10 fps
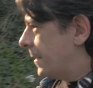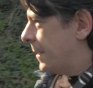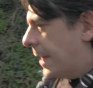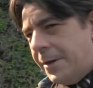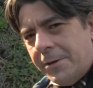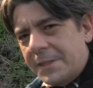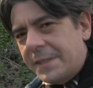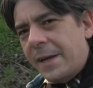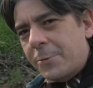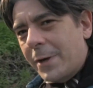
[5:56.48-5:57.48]
I
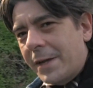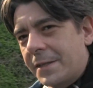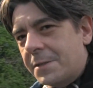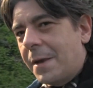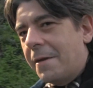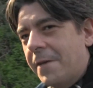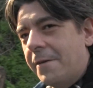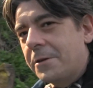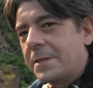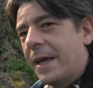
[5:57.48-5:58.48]
understand why it's my
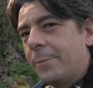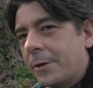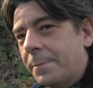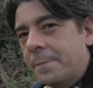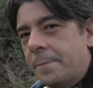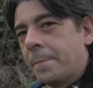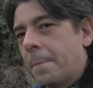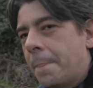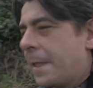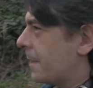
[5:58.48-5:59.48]
favorite camera.
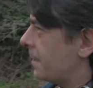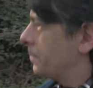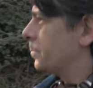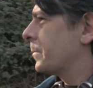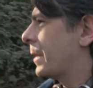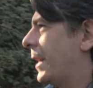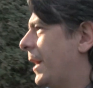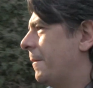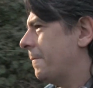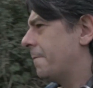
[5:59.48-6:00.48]

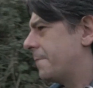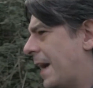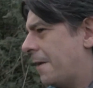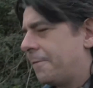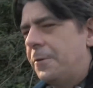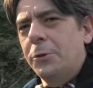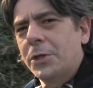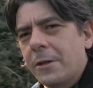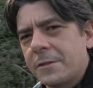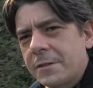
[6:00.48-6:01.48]
I've got a few
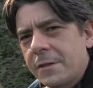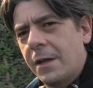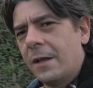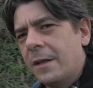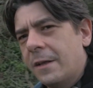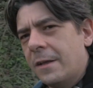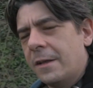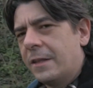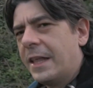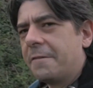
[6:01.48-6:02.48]
shots
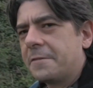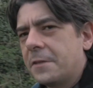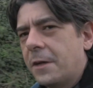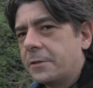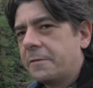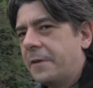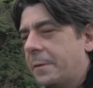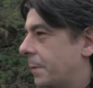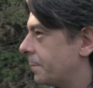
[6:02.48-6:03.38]
left on the film.